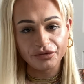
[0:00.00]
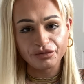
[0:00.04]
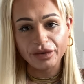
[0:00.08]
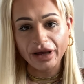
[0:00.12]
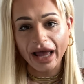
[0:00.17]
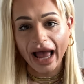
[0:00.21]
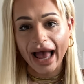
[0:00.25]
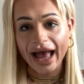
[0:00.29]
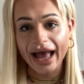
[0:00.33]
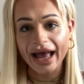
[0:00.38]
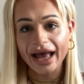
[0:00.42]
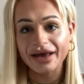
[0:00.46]
Uh,
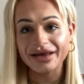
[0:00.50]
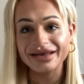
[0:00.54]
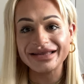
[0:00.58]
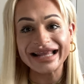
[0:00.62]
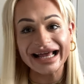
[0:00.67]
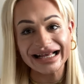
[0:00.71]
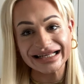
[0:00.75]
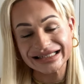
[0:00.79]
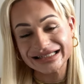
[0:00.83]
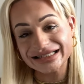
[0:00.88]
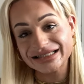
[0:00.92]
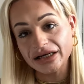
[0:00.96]
and
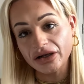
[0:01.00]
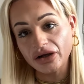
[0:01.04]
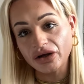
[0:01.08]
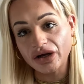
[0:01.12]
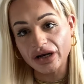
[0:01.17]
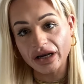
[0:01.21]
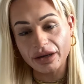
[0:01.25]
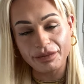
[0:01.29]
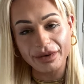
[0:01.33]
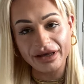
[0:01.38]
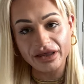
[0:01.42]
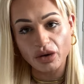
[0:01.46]
that's still
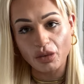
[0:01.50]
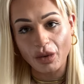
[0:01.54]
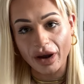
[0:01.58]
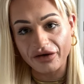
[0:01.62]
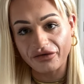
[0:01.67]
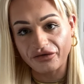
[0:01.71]
going to be the way